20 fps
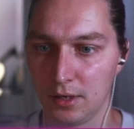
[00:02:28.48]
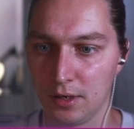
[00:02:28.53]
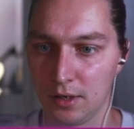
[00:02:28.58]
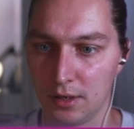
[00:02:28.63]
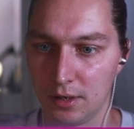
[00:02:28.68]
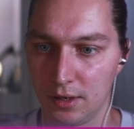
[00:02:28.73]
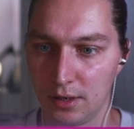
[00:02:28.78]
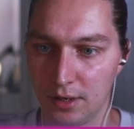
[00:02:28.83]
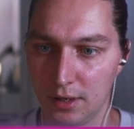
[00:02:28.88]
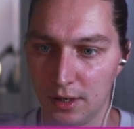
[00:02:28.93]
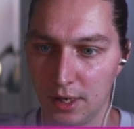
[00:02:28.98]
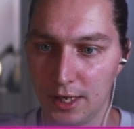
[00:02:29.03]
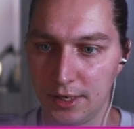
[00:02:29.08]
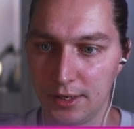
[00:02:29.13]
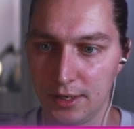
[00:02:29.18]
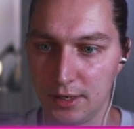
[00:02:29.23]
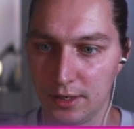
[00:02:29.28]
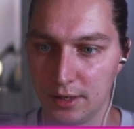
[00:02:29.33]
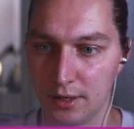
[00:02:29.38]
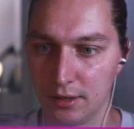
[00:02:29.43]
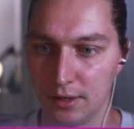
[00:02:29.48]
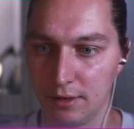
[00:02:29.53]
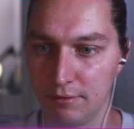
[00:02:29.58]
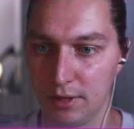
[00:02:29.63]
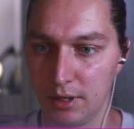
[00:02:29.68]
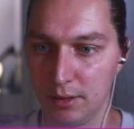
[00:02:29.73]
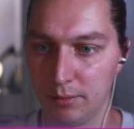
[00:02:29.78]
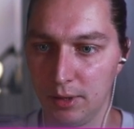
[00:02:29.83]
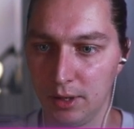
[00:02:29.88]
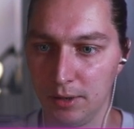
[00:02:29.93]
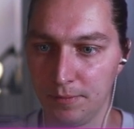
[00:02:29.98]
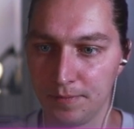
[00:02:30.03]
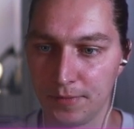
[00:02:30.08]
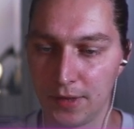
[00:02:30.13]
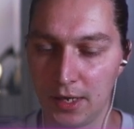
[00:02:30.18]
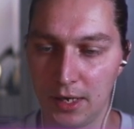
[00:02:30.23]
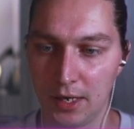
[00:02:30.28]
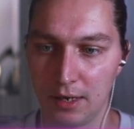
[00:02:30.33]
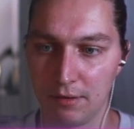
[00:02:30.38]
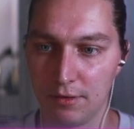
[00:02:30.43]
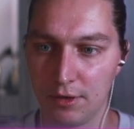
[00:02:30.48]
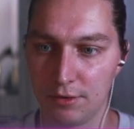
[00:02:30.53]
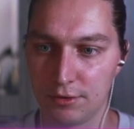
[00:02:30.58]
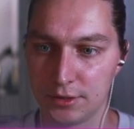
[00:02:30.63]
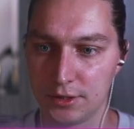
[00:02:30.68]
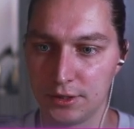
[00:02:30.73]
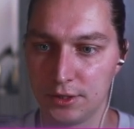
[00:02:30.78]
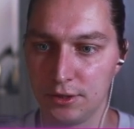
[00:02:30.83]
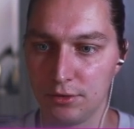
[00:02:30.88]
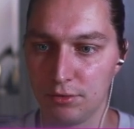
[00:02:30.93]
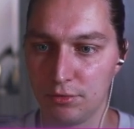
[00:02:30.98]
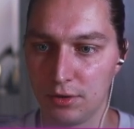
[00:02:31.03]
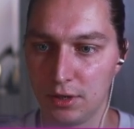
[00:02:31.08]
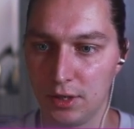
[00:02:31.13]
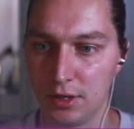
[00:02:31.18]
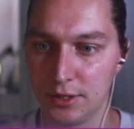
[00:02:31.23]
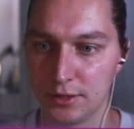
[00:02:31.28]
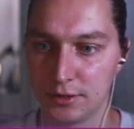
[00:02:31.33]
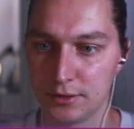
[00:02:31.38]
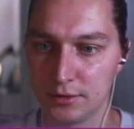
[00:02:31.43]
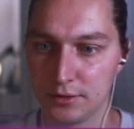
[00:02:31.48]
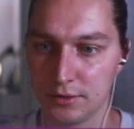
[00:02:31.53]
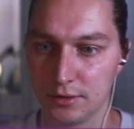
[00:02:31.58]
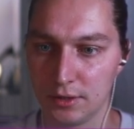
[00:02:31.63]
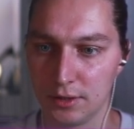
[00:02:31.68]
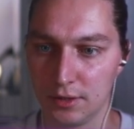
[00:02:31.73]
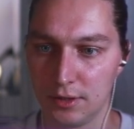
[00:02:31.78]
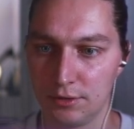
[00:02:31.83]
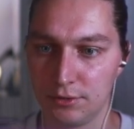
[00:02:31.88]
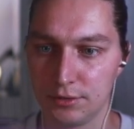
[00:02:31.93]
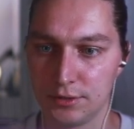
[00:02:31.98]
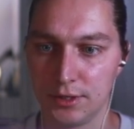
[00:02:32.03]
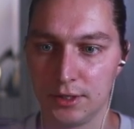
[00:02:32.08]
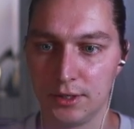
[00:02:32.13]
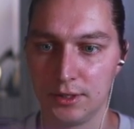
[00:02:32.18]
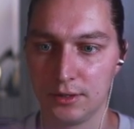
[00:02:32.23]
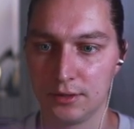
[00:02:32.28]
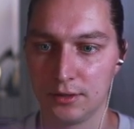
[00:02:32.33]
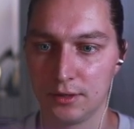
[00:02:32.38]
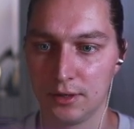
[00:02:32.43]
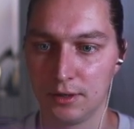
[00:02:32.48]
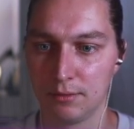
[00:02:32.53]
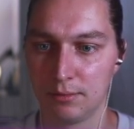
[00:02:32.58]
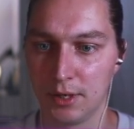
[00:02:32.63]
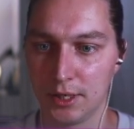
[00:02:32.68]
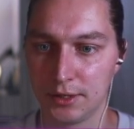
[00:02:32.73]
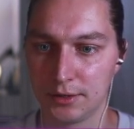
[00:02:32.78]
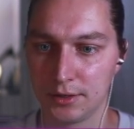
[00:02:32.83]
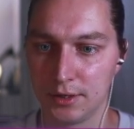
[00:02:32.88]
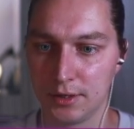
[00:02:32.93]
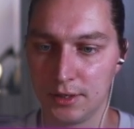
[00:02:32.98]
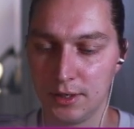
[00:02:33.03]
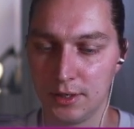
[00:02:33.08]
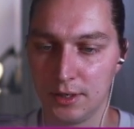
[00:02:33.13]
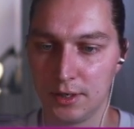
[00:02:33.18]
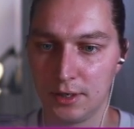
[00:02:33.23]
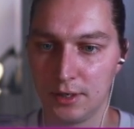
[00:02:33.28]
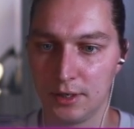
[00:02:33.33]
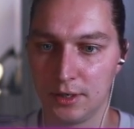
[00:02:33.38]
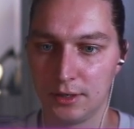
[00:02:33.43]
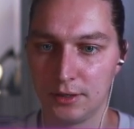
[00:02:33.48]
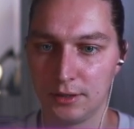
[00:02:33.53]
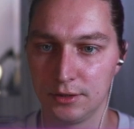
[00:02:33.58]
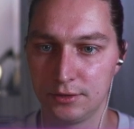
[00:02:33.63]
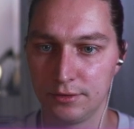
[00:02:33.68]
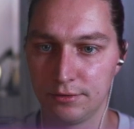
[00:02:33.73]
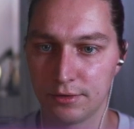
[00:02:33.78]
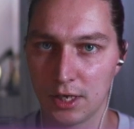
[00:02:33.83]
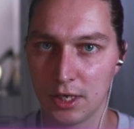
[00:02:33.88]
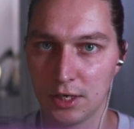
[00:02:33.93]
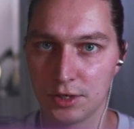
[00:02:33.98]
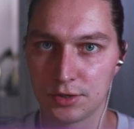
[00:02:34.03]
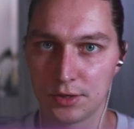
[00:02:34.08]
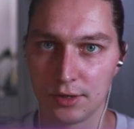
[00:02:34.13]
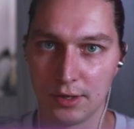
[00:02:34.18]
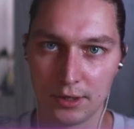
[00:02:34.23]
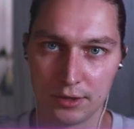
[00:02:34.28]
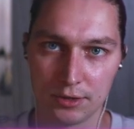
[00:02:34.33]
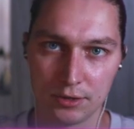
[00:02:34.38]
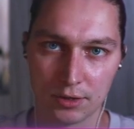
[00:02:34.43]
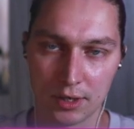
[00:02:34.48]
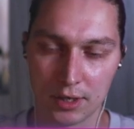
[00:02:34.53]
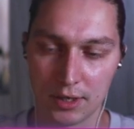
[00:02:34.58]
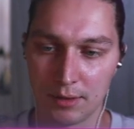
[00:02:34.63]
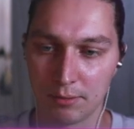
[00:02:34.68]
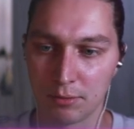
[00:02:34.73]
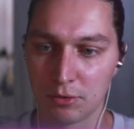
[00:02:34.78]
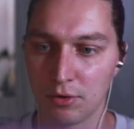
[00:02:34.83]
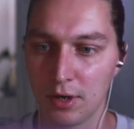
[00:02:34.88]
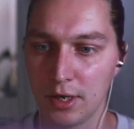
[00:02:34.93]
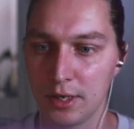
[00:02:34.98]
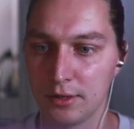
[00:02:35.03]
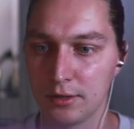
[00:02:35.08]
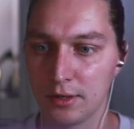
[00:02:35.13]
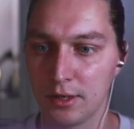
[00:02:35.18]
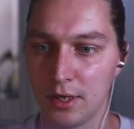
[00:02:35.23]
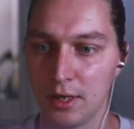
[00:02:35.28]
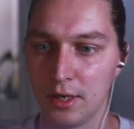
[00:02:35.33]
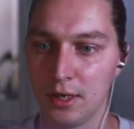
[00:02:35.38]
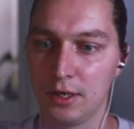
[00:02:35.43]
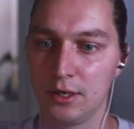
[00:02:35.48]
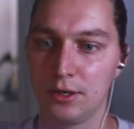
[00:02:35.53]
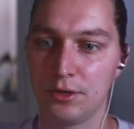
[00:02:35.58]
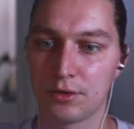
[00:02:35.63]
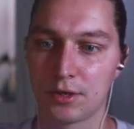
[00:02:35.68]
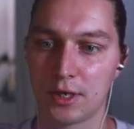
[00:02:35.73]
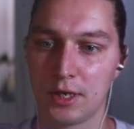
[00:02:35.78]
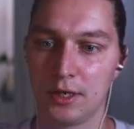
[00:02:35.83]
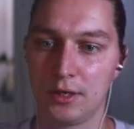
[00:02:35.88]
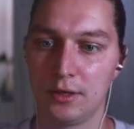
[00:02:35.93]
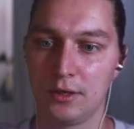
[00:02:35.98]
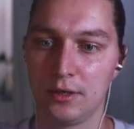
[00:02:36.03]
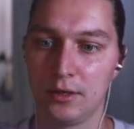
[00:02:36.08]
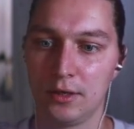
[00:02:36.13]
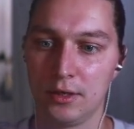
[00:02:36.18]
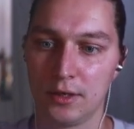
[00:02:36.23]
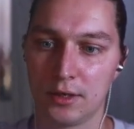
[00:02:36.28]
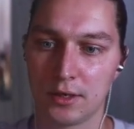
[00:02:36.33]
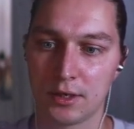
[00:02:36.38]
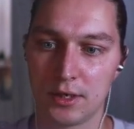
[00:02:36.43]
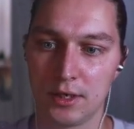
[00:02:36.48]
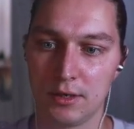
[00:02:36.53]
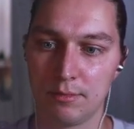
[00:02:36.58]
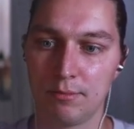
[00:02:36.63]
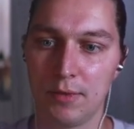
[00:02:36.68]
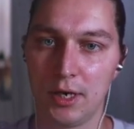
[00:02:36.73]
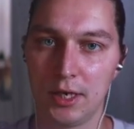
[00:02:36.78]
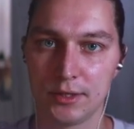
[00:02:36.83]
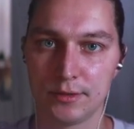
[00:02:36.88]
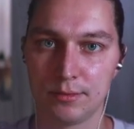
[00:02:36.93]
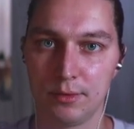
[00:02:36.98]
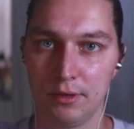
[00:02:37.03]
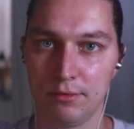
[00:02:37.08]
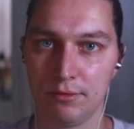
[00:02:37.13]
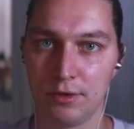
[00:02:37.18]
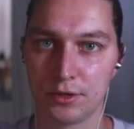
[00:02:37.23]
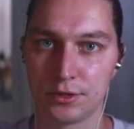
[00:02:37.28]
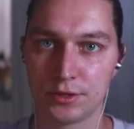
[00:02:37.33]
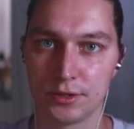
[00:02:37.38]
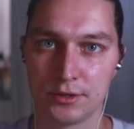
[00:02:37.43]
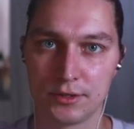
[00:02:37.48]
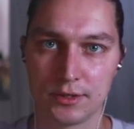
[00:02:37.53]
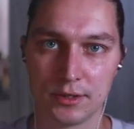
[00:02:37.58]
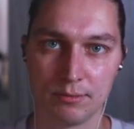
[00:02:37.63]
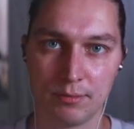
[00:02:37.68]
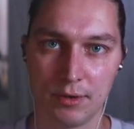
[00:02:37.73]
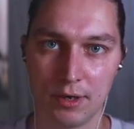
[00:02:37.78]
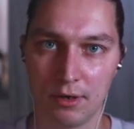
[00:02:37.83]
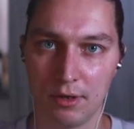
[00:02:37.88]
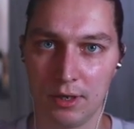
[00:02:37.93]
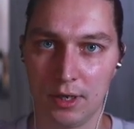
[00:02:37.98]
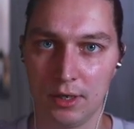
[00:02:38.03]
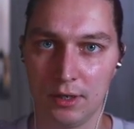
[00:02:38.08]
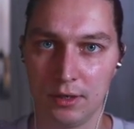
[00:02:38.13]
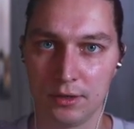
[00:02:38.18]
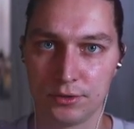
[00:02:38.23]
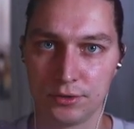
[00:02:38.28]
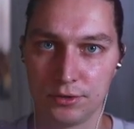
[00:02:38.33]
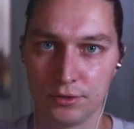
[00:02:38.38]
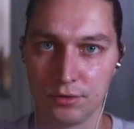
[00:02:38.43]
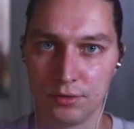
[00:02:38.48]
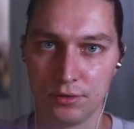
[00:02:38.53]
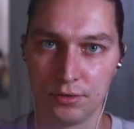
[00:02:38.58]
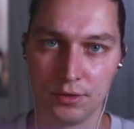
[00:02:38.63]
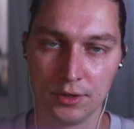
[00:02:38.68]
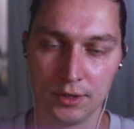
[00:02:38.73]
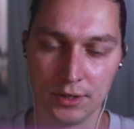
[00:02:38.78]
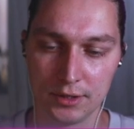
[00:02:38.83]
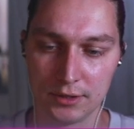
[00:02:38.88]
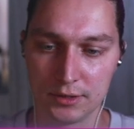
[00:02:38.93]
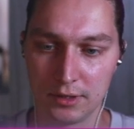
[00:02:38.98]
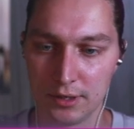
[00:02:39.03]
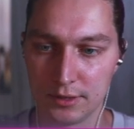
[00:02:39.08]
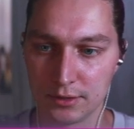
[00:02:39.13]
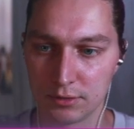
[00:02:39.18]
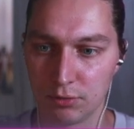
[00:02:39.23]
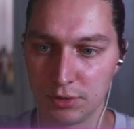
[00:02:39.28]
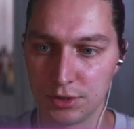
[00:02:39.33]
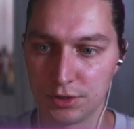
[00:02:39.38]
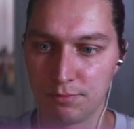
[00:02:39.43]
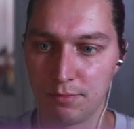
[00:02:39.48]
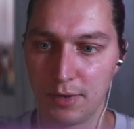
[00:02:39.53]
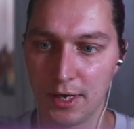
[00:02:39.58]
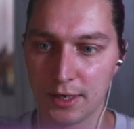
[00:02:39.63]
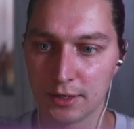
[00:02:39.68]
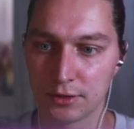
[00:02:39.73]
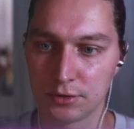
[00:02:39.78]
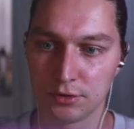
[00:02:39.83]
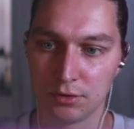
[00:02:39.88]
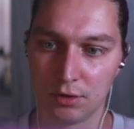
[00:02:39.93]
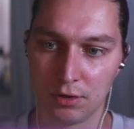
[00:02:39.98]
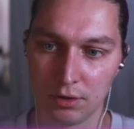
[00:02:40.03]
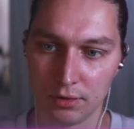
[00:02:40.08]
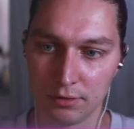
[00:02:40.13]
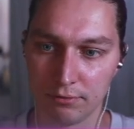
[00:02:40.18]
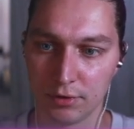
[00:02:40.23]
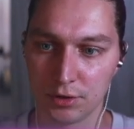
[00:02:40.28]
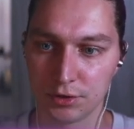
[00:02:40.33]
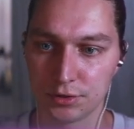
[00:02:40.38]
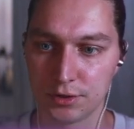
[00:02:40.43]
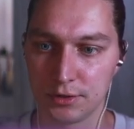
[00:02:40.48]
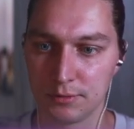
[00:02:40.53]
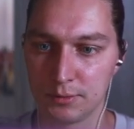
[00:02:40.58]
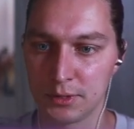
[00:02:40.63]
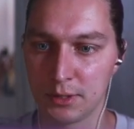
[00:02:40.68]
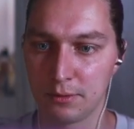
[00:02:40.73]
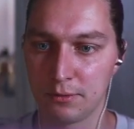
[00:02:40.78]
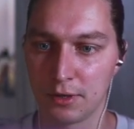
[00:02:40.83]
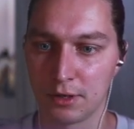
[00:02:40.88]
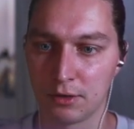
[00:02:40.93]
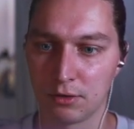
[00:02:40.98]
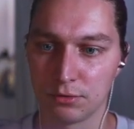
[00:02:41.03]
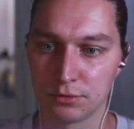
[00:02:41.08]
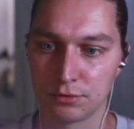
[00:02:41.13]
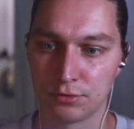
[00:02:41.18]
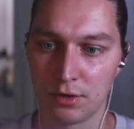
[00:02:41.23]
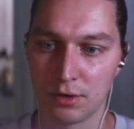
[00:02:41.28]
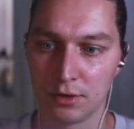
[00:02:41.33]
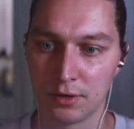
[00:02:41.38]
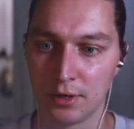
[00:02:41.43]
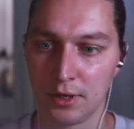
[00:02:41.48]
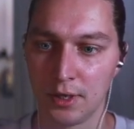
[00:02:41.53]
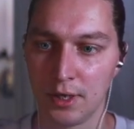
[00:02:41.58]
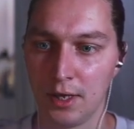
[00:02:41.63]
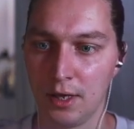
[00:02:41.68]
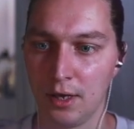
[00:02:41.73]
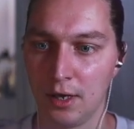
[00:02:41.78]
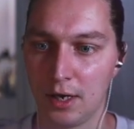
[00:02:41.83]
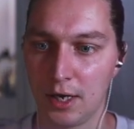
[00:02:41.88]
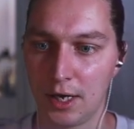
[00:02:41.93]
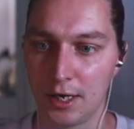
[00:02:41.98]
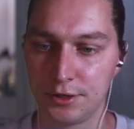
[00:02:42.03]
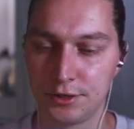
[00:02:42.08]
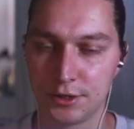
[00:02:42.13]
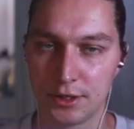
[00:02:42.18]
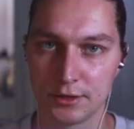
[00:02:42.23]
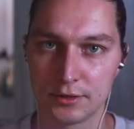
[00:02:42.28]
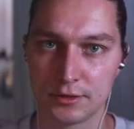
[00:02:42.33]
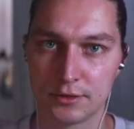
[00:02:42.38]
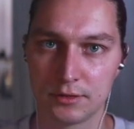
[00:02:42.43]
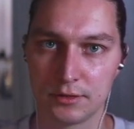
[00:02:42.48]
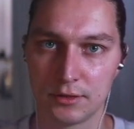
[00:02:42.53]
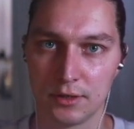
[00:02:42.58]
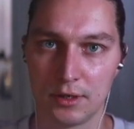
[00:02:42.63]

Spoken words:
IDEA available. If there is a new release, there is a button here and notification that you can upgrade. You can keep multiple versions in parallel to easily switch back to old version if something goes wrong. I just